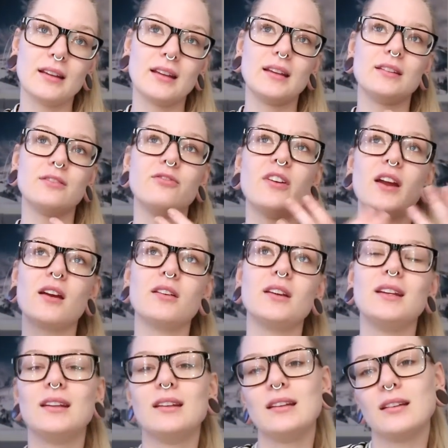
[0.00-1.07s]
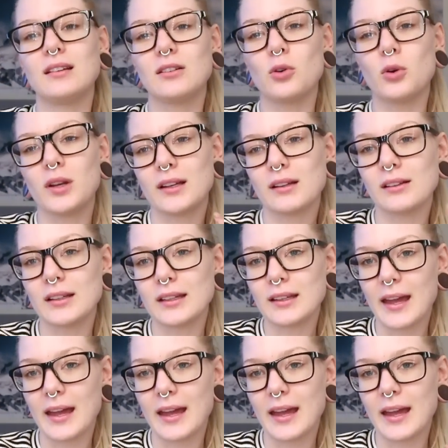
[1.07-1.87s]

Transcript: it very quickly